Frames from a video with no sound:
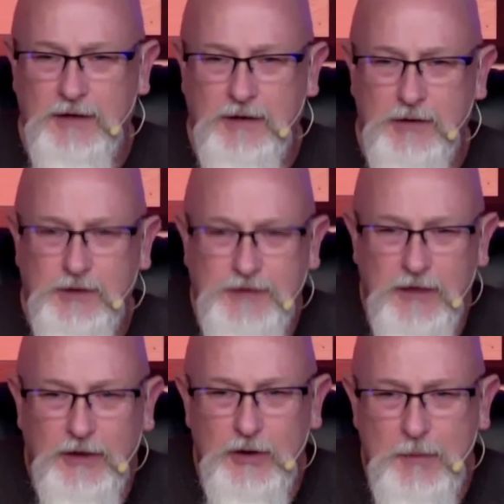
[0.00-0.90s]
you see the
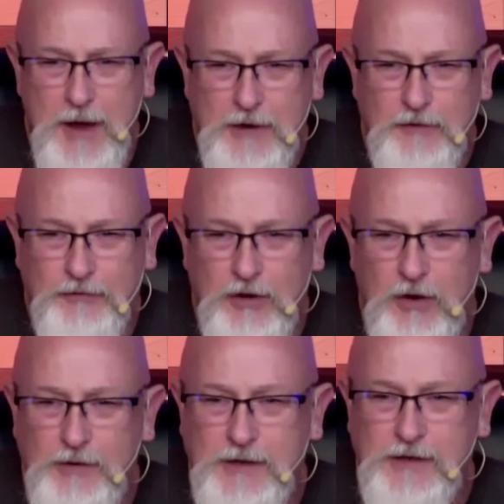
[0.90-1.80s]
little
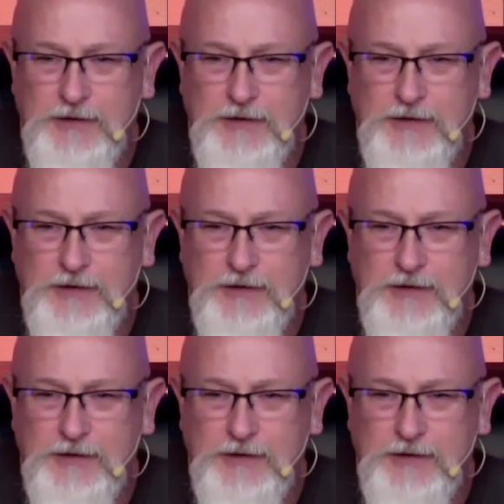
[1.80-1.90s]
microphone and you